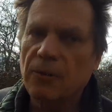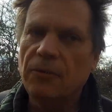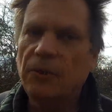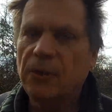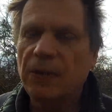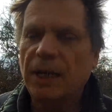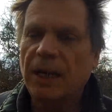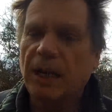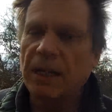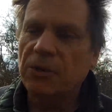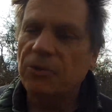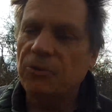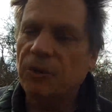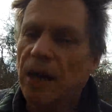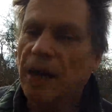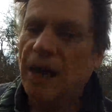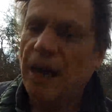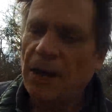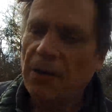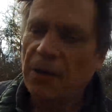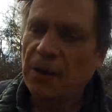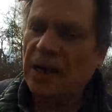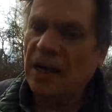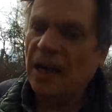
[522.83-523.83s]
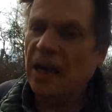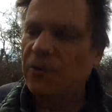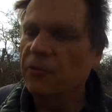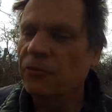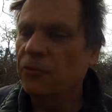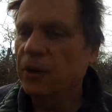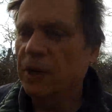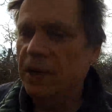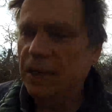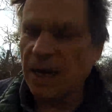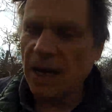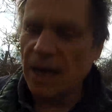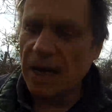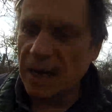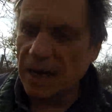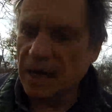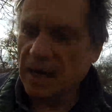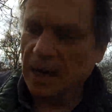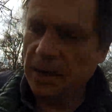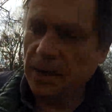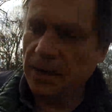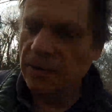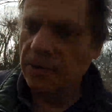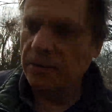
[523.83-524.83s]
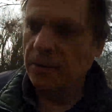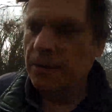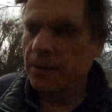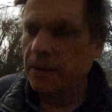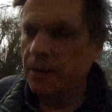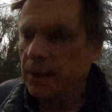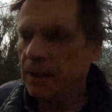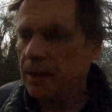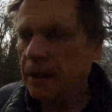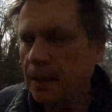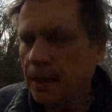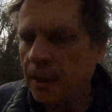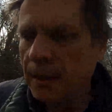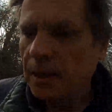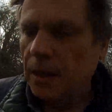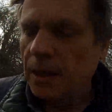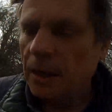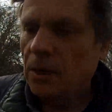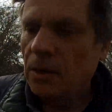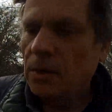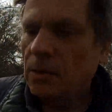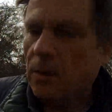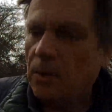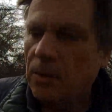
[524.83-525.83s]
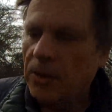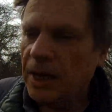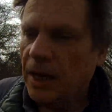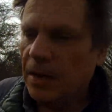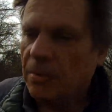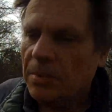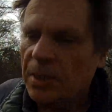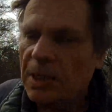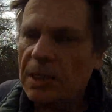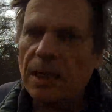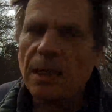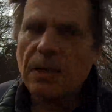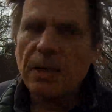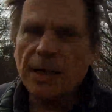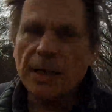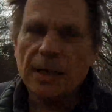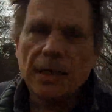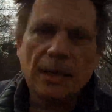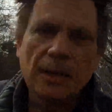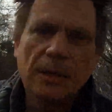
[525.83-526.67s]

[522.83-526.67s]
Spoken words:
with an extra hour every day, what would that be like?